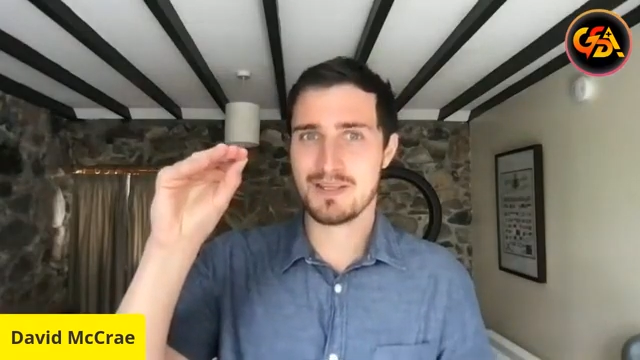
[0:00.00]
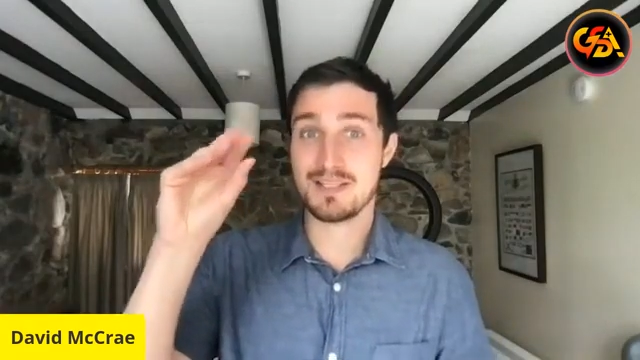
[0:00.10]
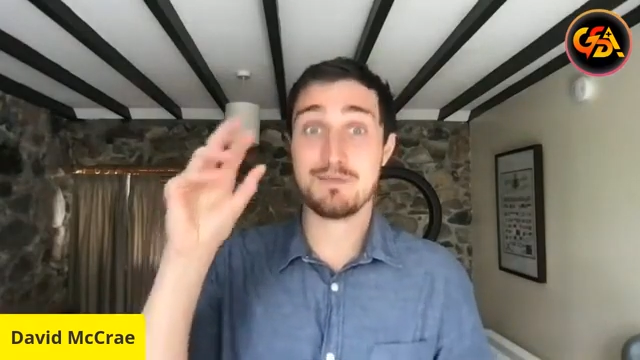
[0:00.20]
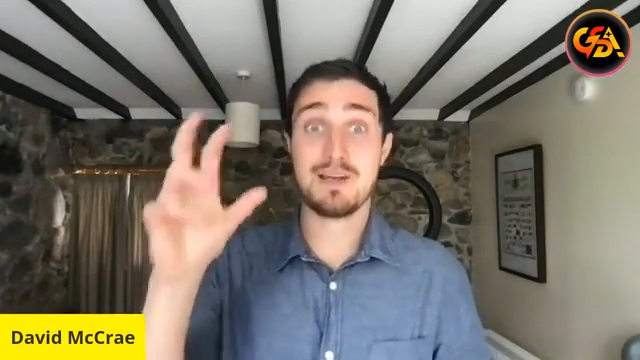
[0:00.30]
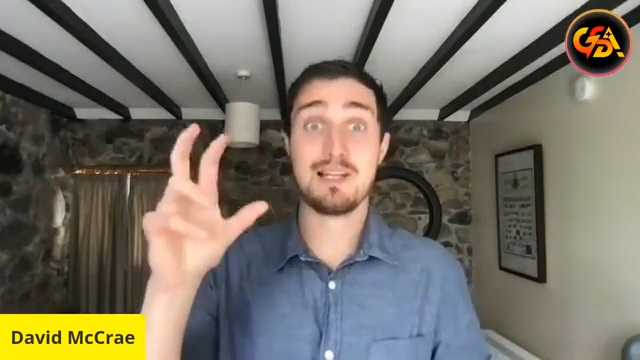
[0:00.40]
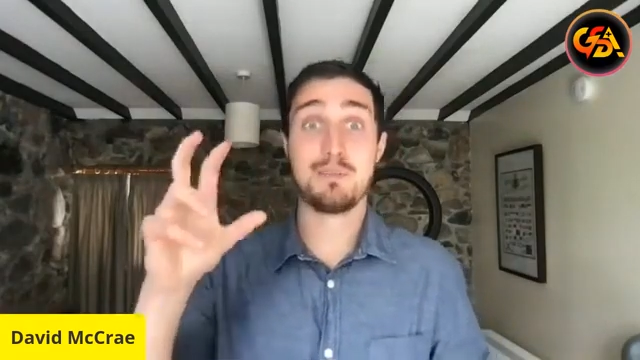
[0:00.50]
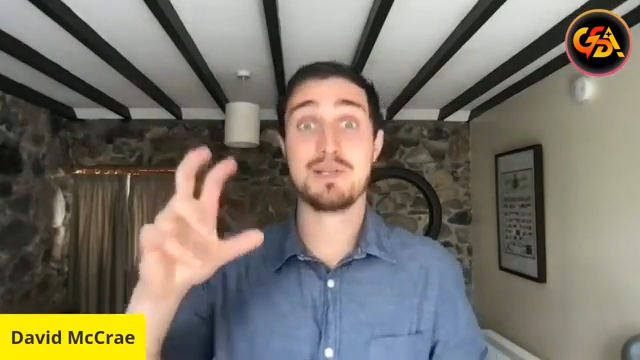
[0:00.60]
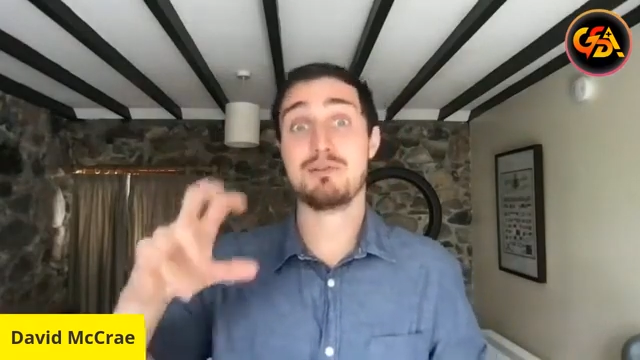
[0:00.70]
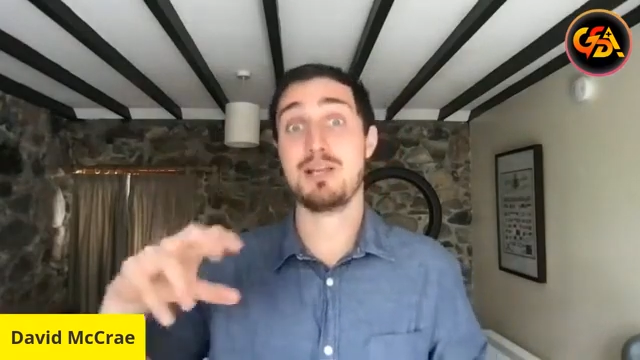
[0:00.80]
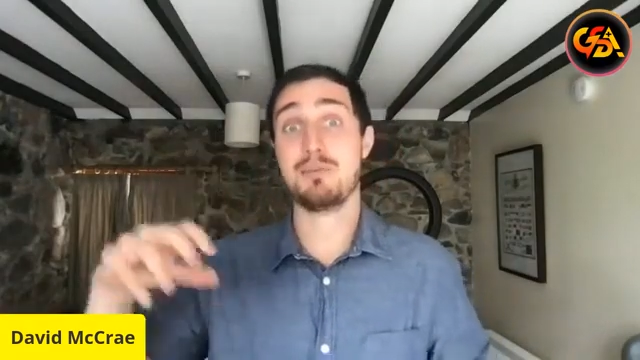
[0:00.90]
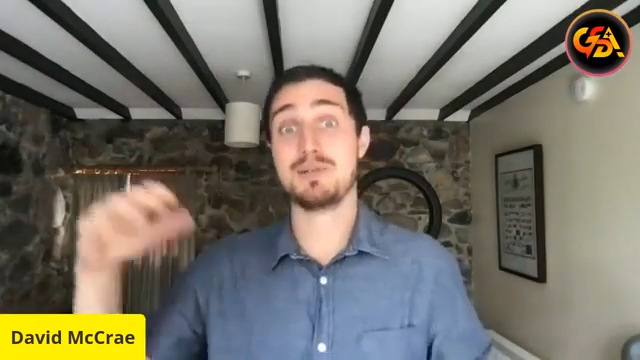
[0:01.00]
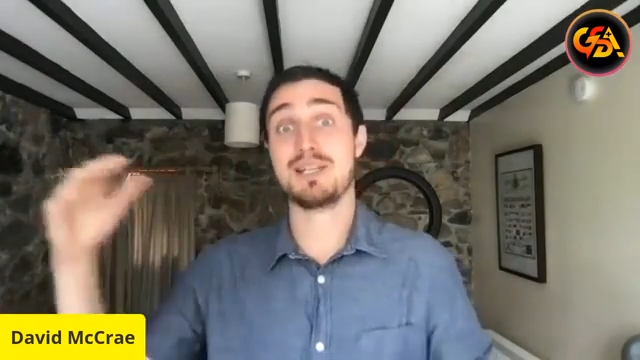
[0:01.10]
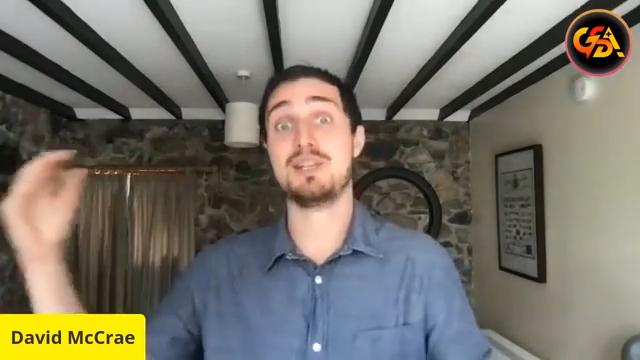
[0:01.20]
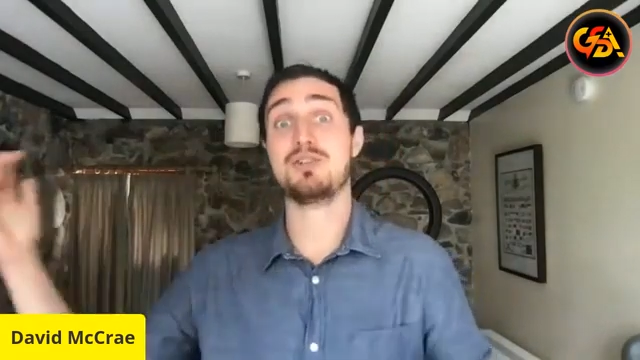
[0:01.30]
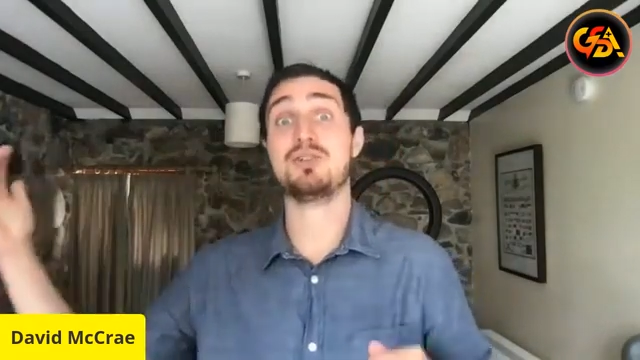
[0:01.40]
Developers are able to
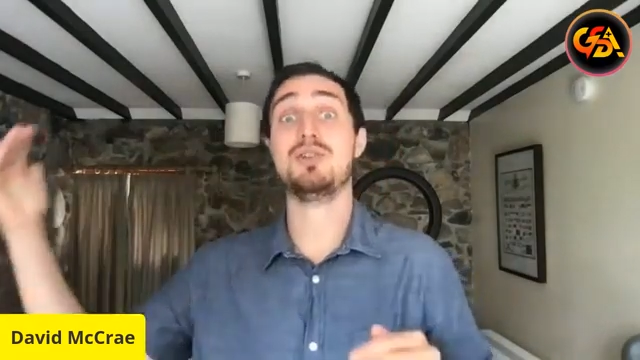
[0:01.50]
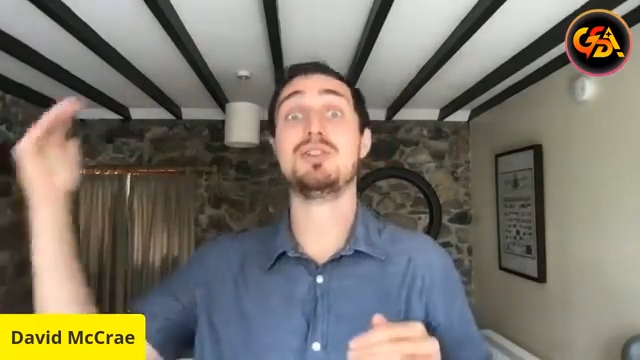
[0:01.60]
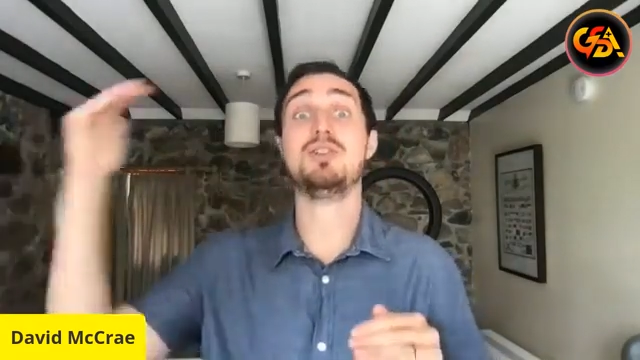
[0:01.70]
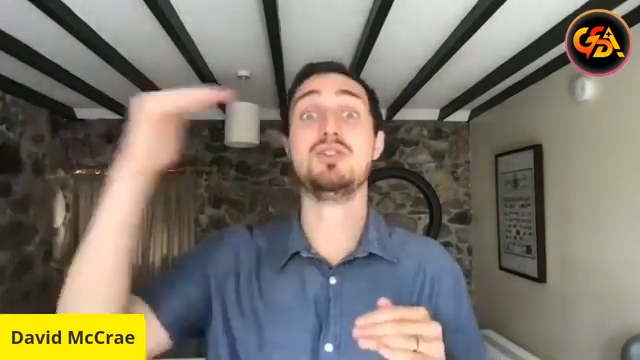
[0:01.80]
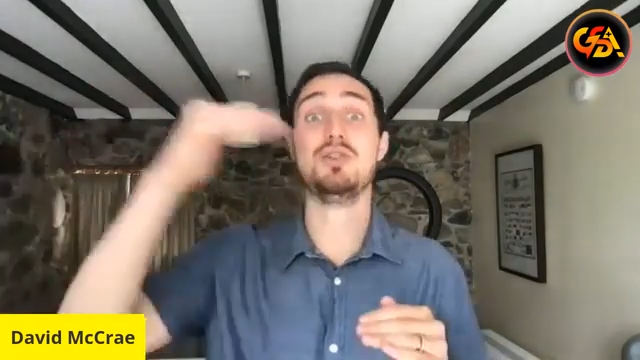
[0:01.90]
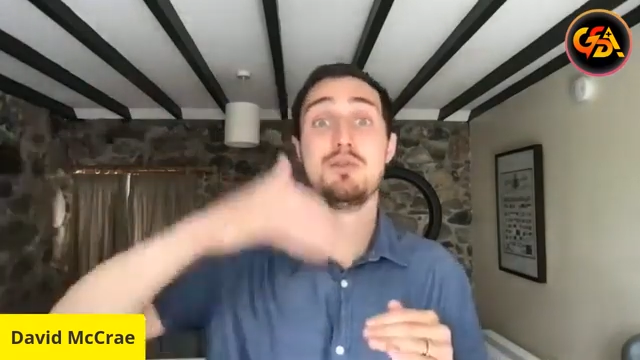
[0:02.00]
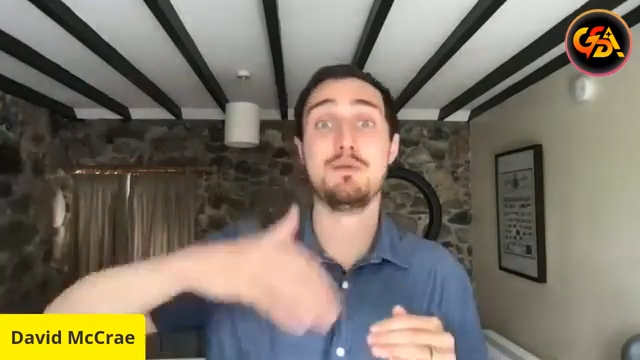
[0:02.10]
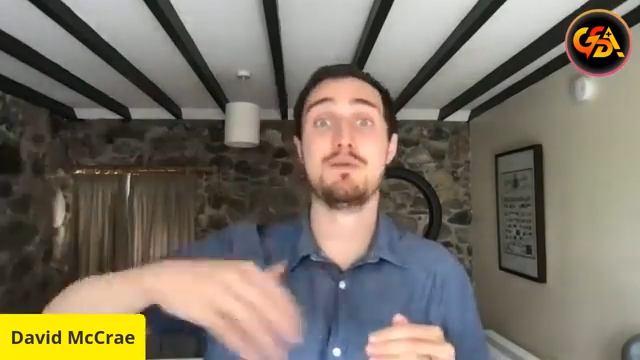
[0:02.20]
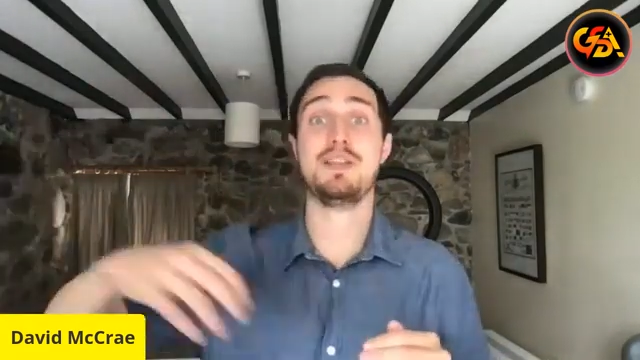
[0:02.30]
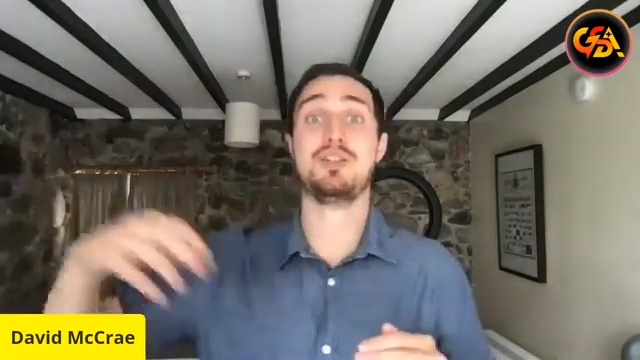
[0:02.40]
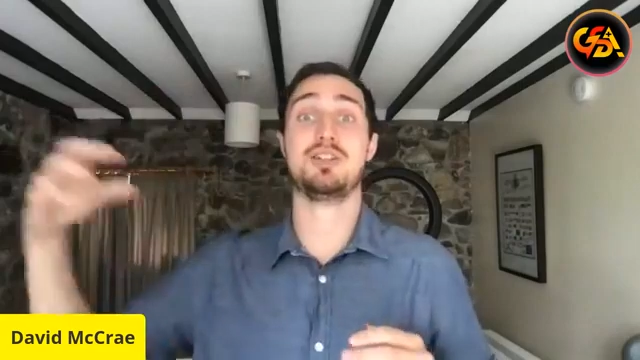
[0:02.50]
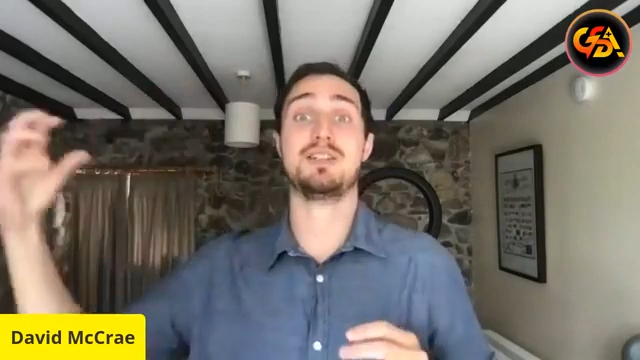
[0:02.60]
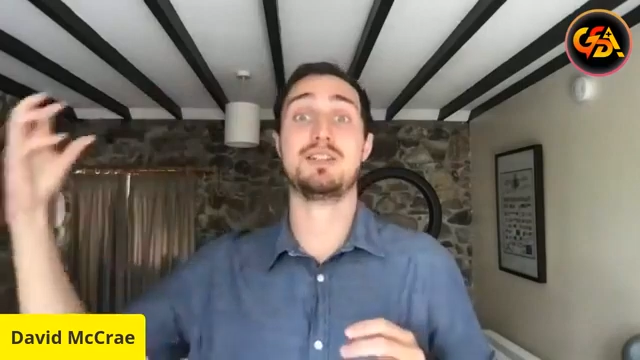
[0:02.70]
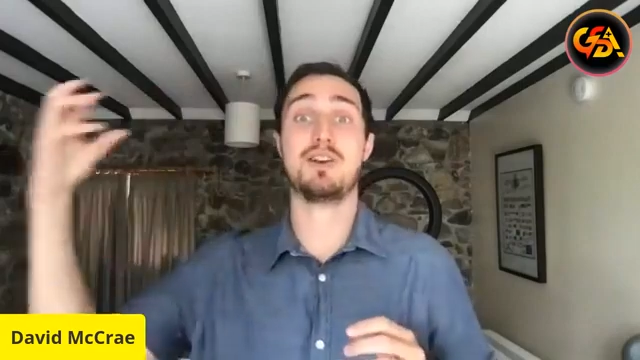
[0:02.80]
introduce new features